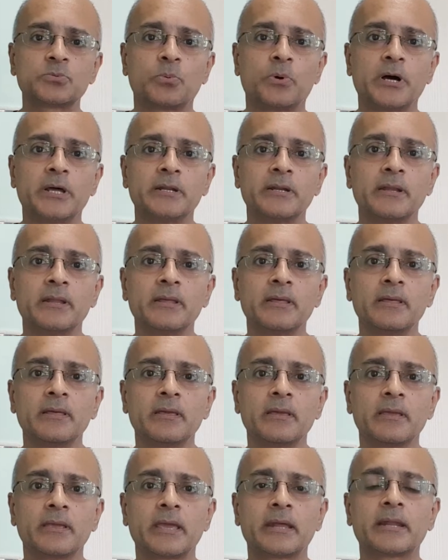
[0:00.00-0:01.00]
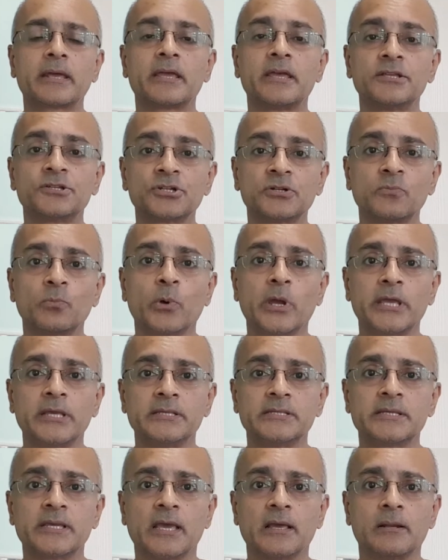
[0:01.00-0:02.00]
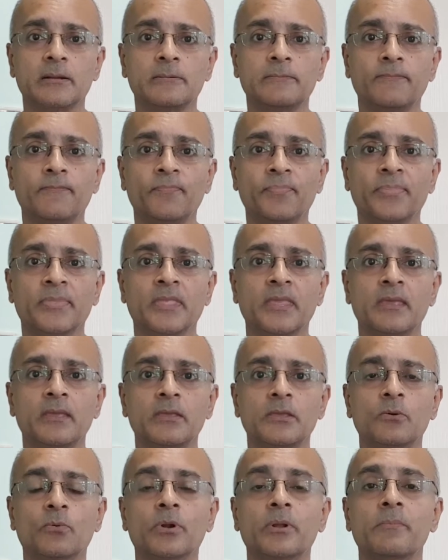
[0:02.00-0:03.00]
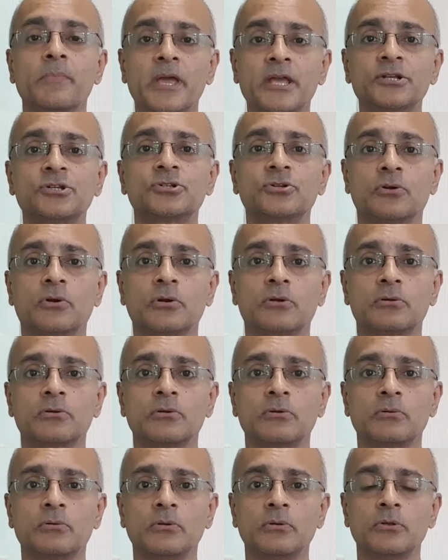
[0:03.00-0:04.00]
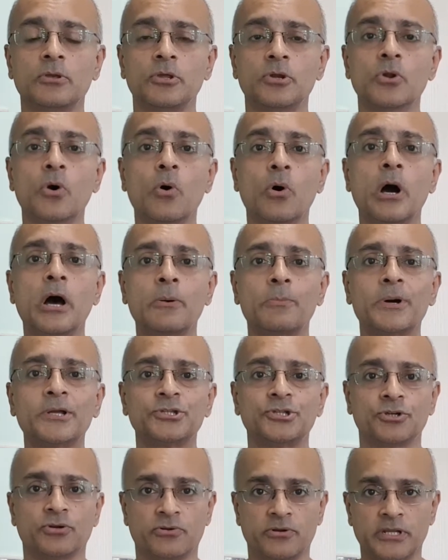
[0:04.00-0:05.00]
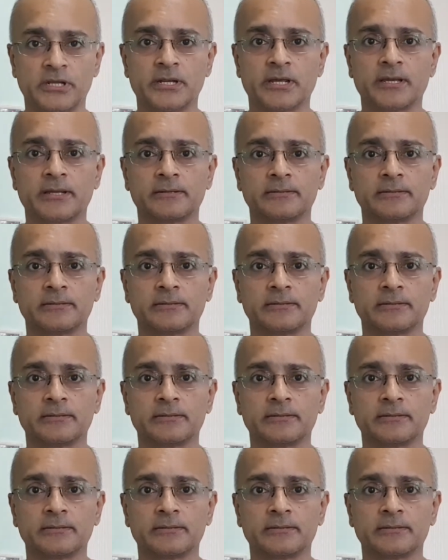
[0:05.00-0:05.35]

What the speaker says: one, get a kitchen weighing scale. You want to make sure you know how much you're eating.